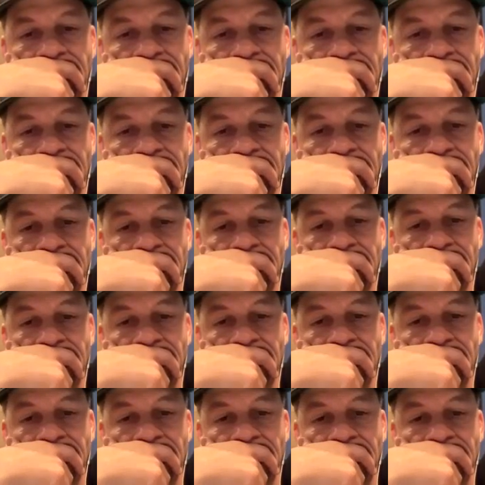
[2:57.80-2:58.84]

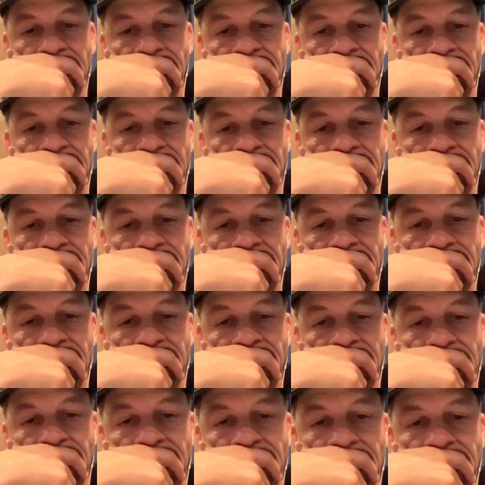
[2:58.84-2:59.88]

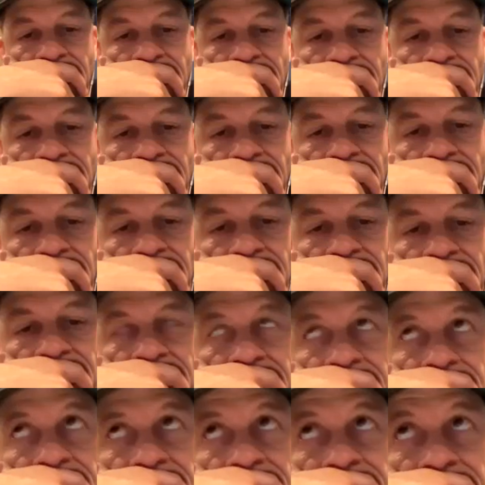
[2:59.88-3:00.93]

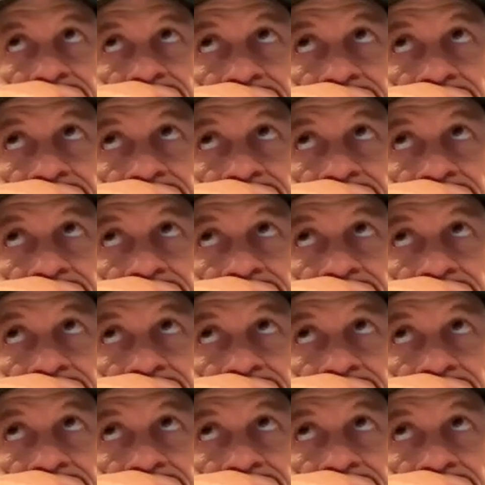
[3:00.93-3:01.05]
(silent)